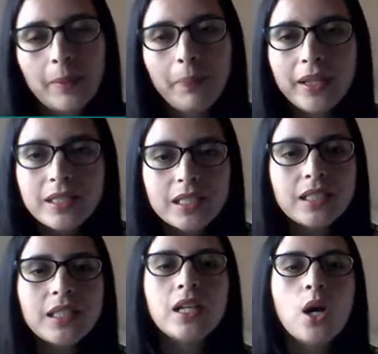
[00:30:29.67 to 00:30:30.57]

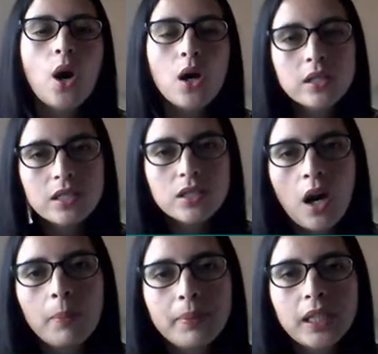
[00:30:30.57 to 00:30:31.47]
depending on the
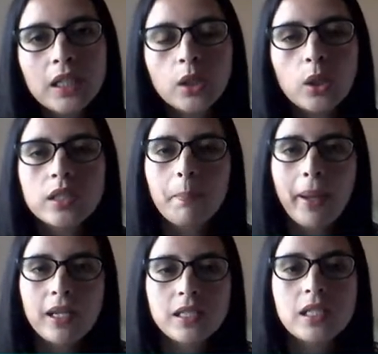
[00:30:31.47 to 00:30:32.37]
topic or
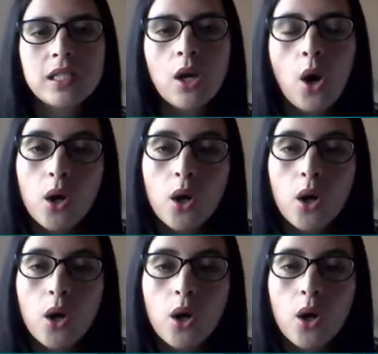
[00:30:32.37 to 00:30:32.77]
depending